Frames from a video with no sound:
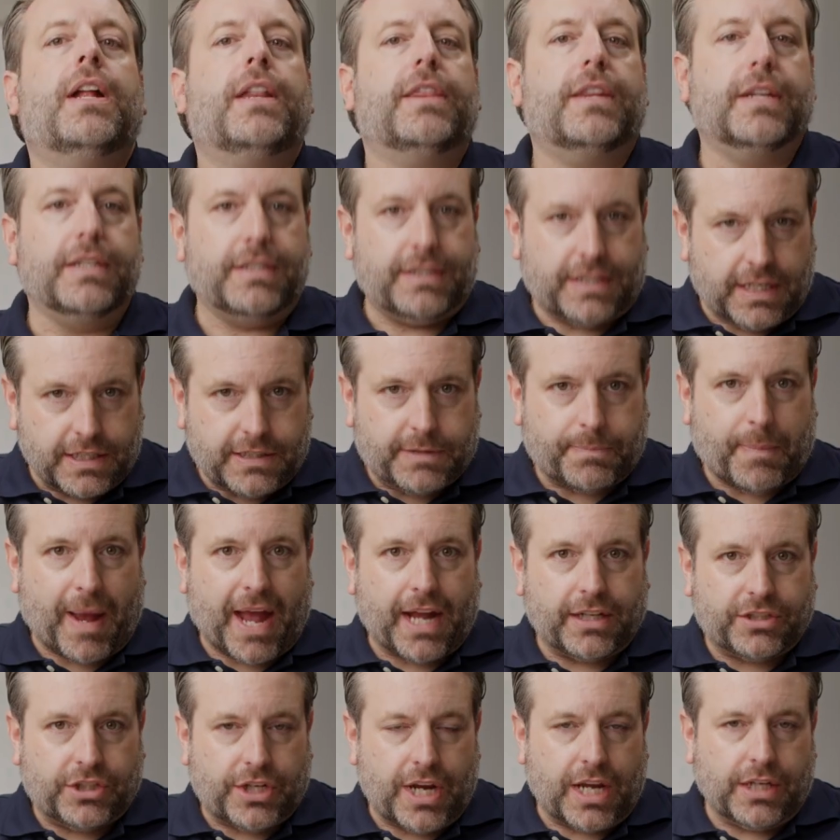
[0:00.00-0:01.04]
the
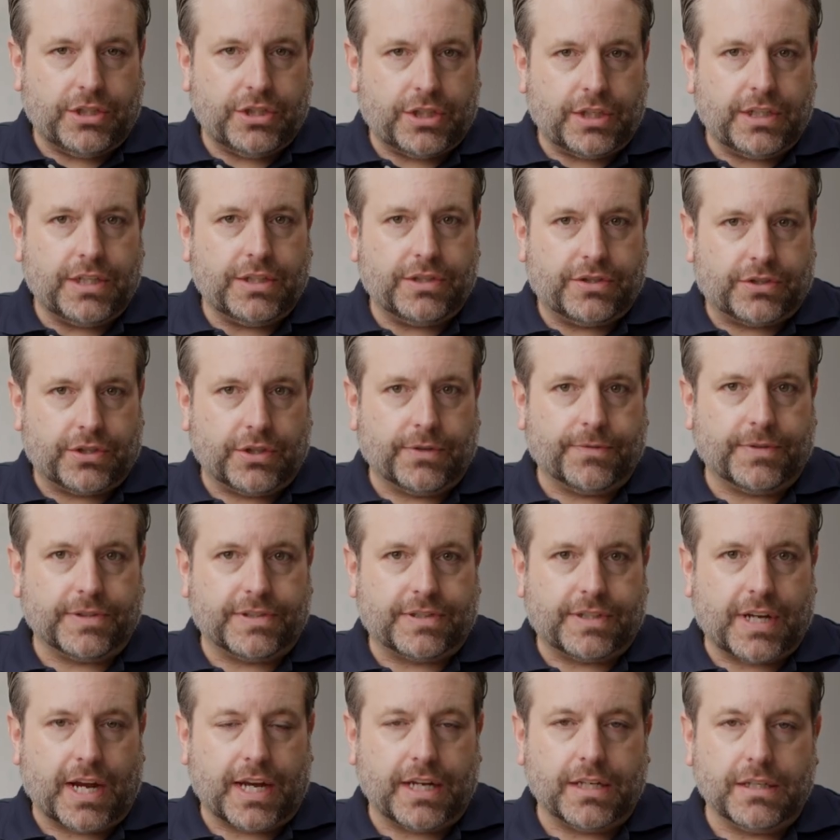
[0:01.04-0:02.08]
dispatch engine in
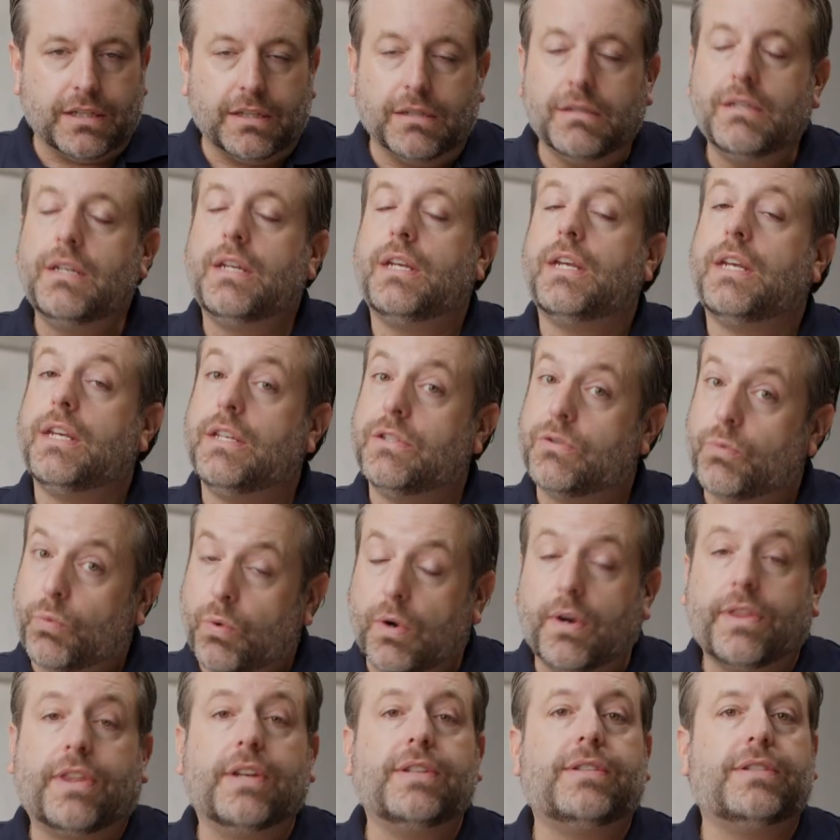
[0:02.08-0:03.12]
ServiceTitan is
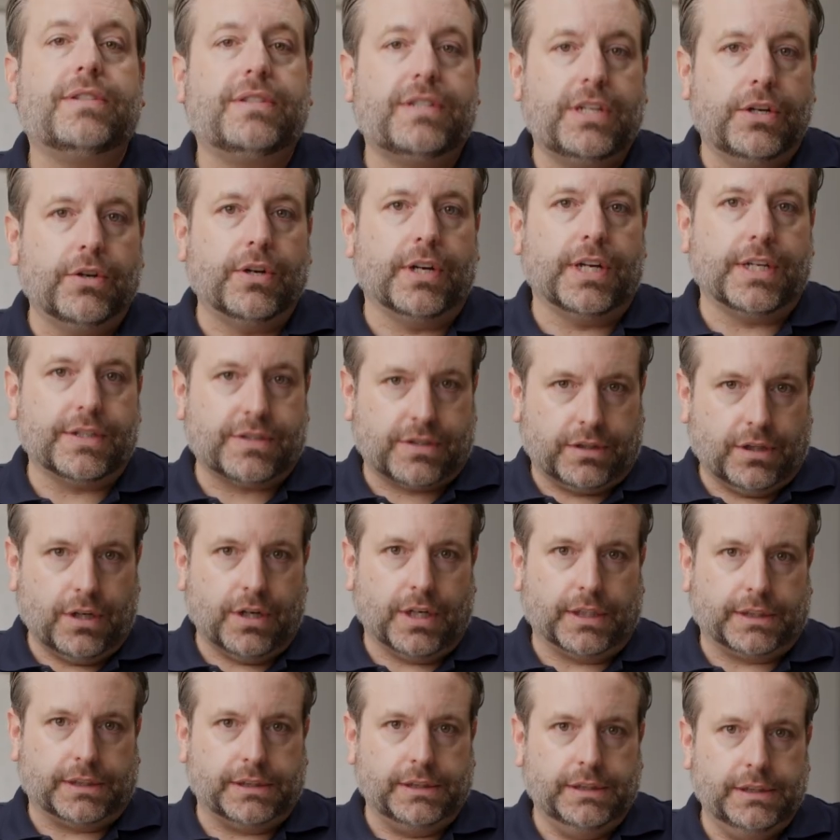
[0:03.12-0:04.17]
worth a serious
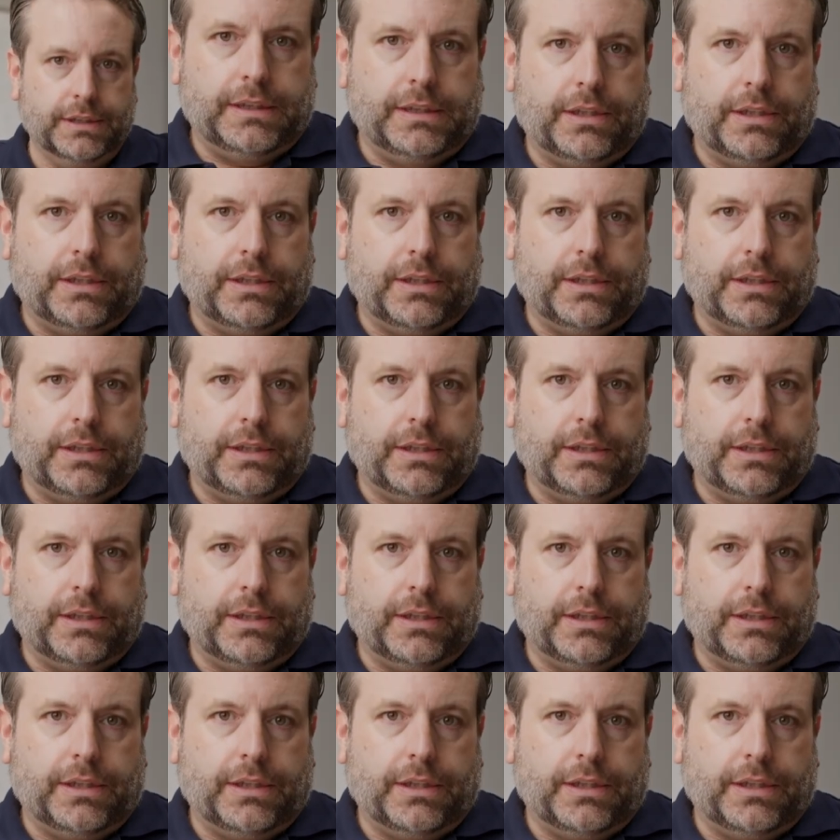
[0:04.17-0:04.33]
look.